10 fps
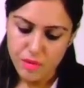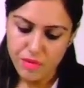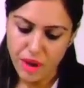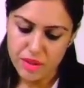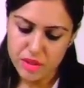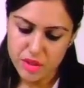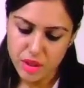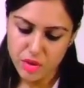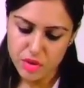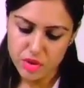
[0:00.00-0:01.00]

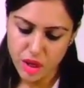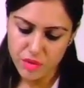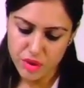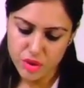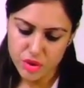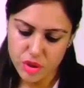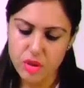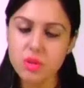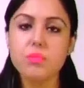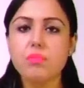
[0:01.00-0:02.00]
Fasting or
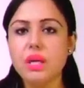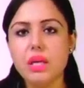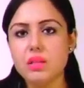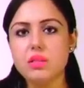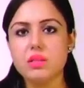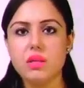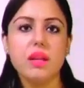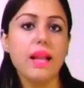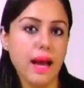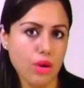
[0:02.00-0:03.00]
starvation means
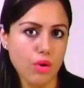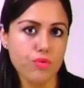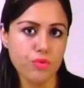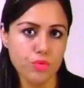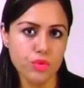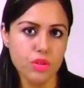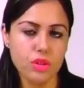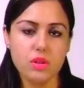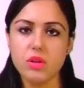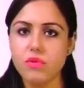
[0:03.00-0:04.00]
lack of food.
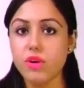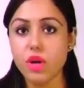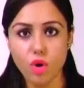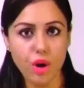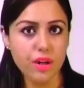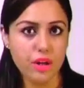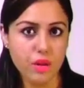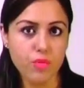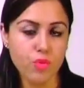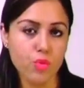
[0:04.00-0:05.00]
We are not
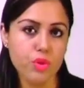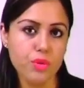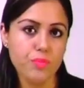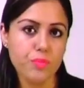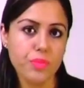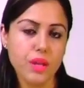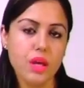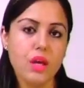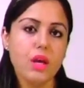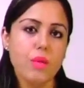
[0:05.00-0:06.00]
eating food.
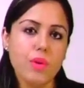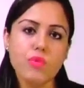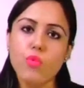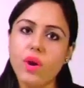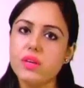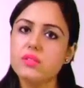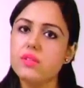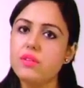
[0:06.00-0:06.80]
But what is